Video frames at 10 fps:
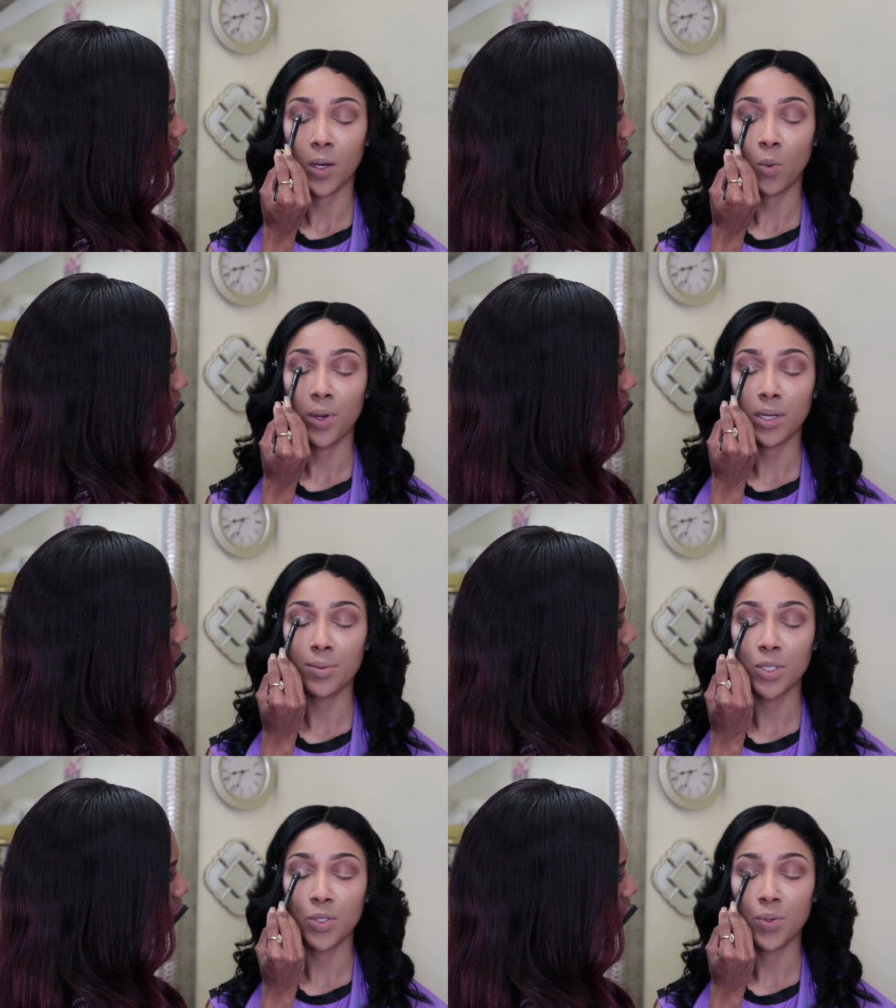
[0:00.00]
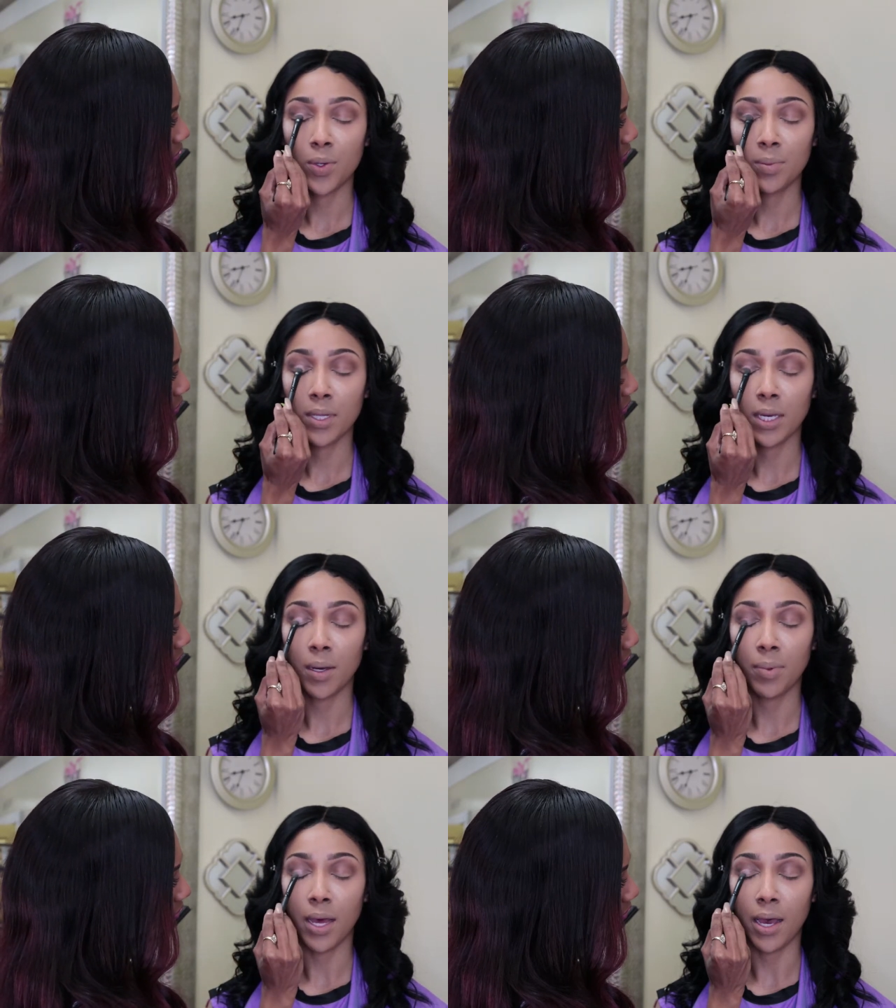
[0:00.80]
Where would you normally
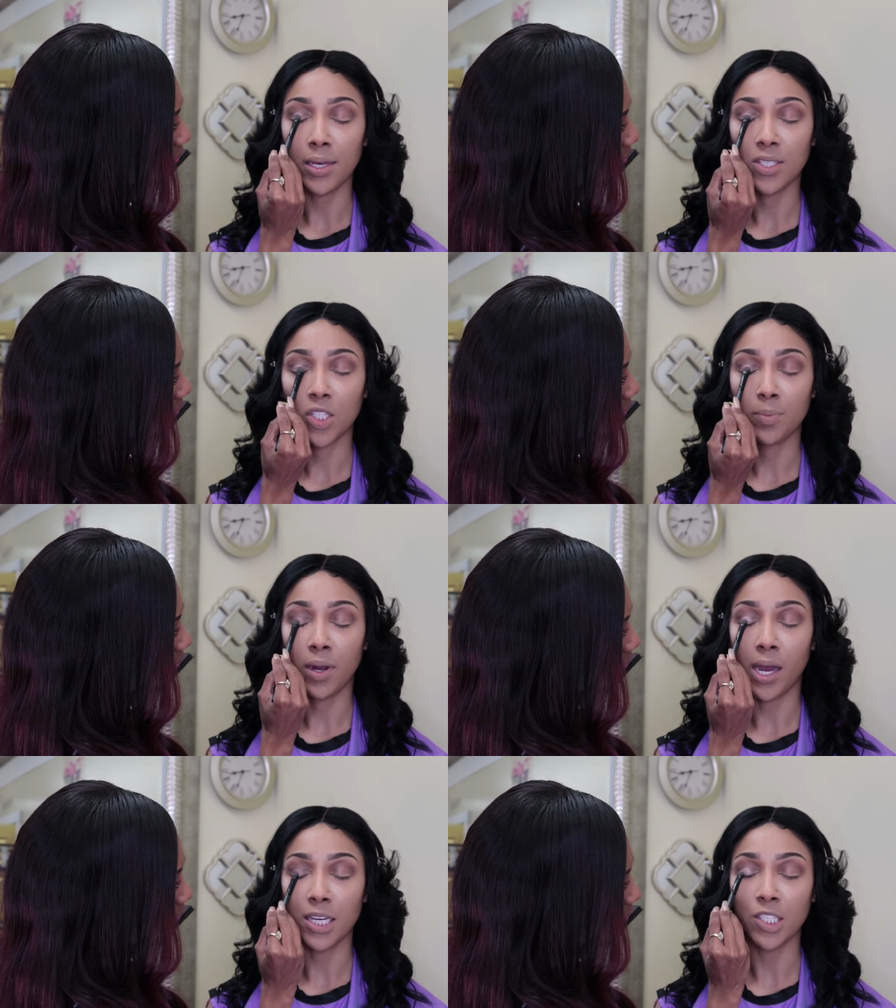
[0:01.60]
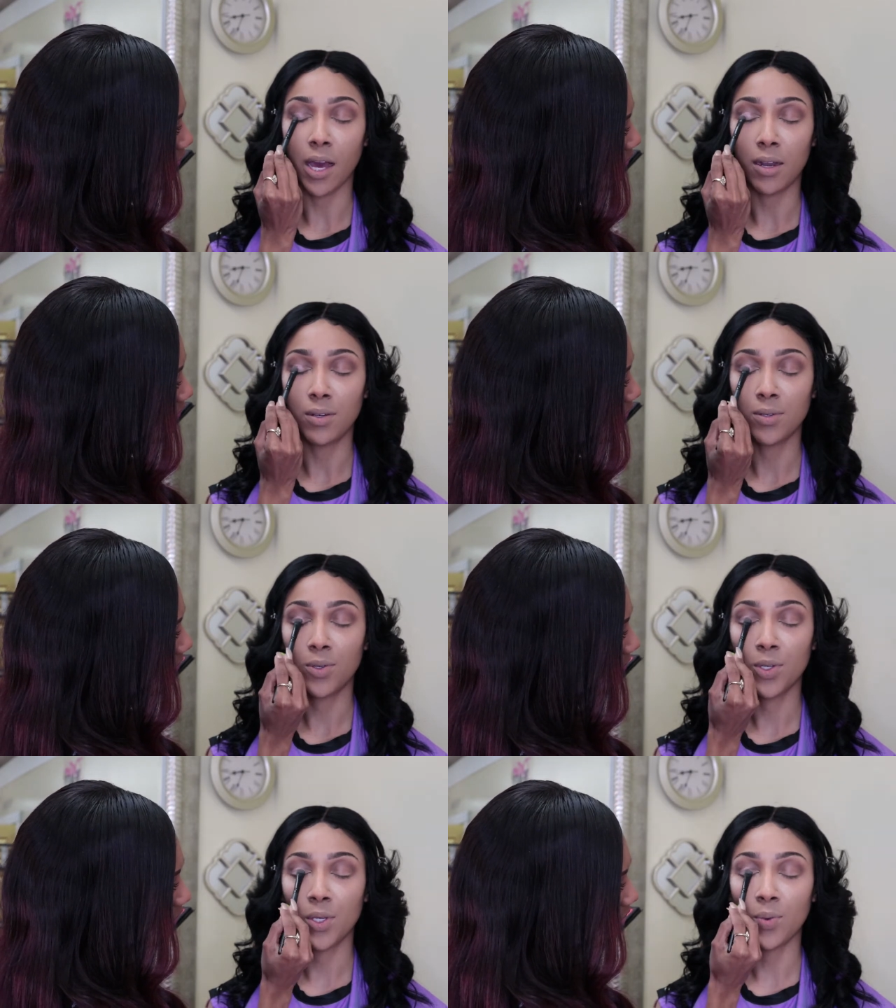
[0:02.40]
apply a shimmer eyeshadow?
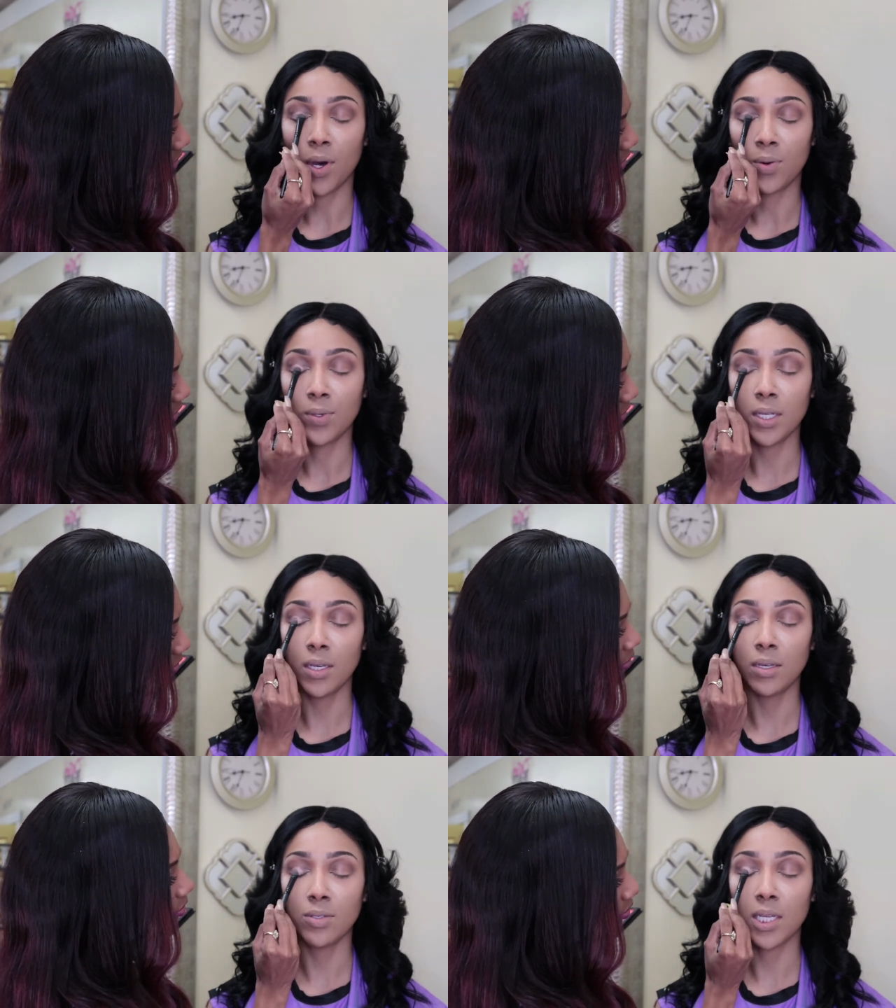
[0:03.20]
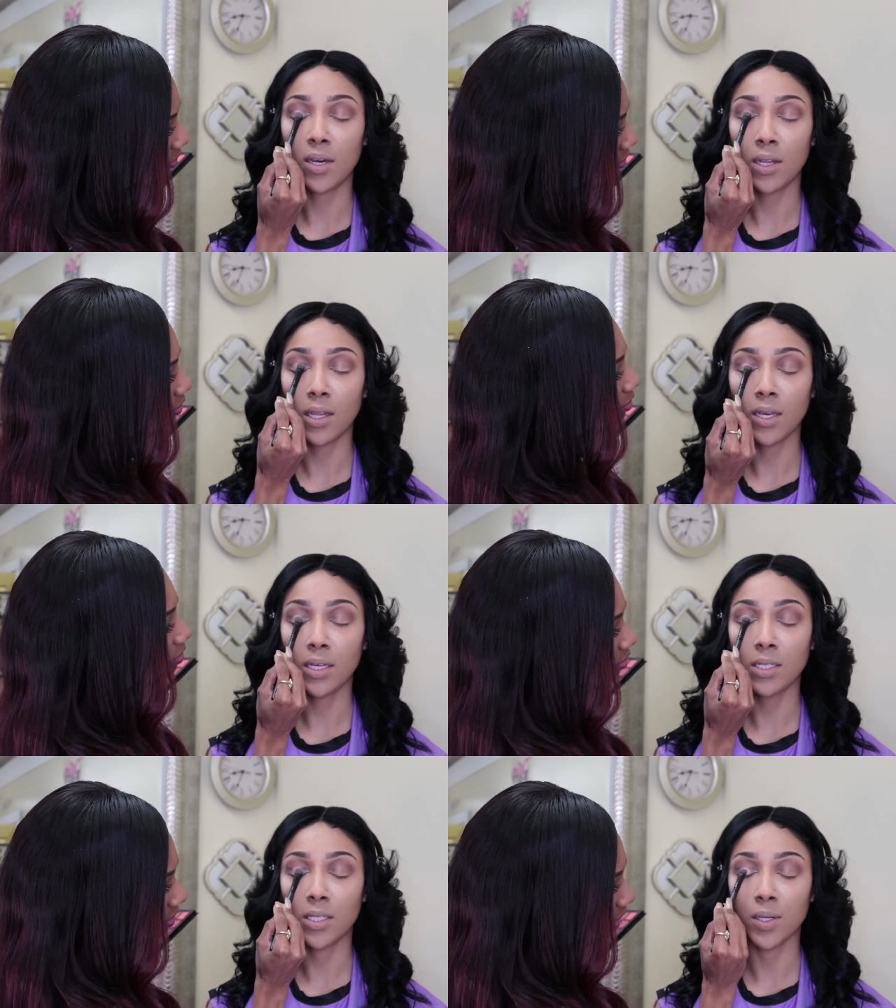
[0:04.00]
Do you only use it on the lids?